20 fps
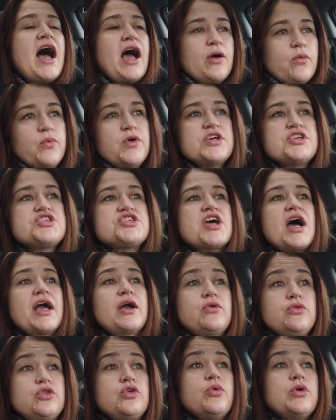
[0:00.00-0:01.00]
I wish
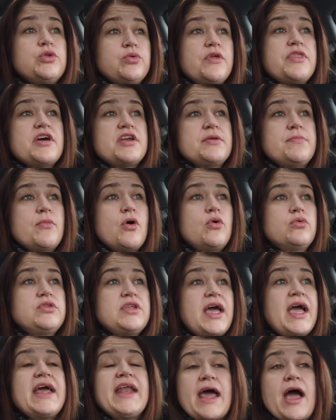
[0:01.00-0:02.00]
I could do it with a
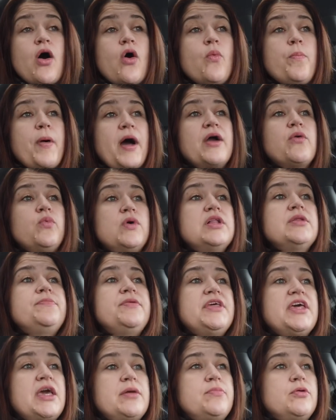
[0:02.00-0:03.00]
remote, and I hope I will
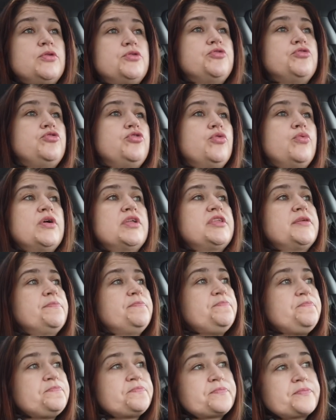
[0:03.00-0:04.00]
be able to do it